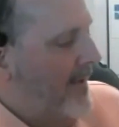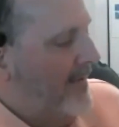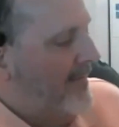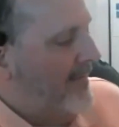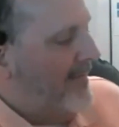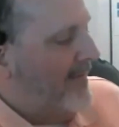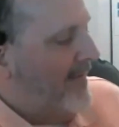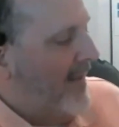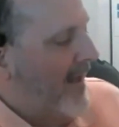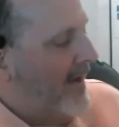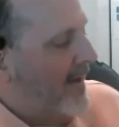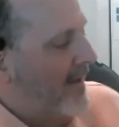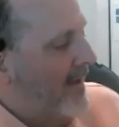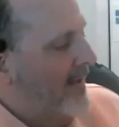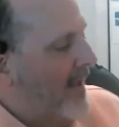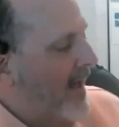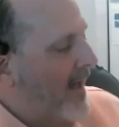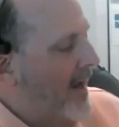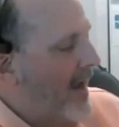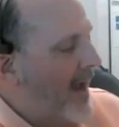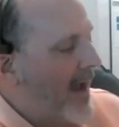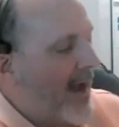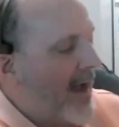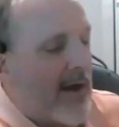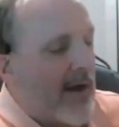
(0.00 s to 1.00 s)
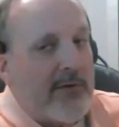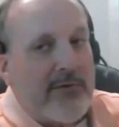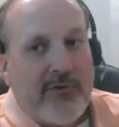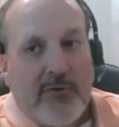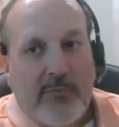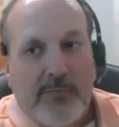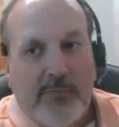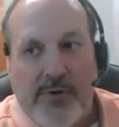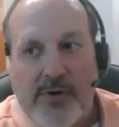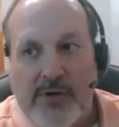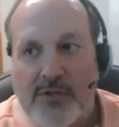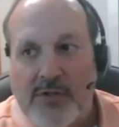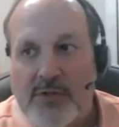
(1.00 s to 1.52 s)
It's like a lot of
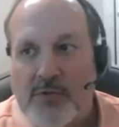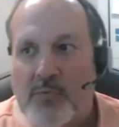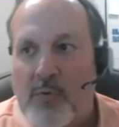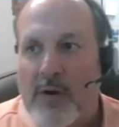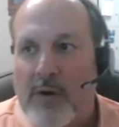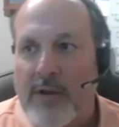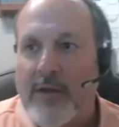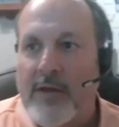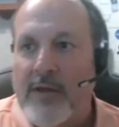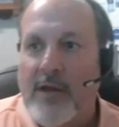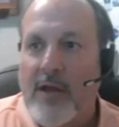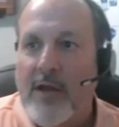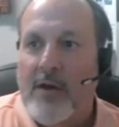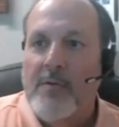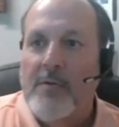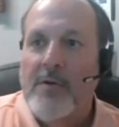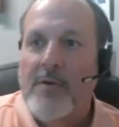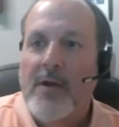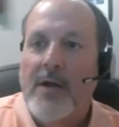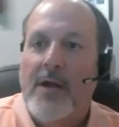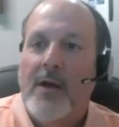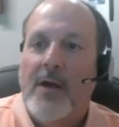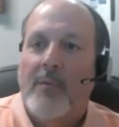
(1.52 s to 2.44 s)
how-to books where you go,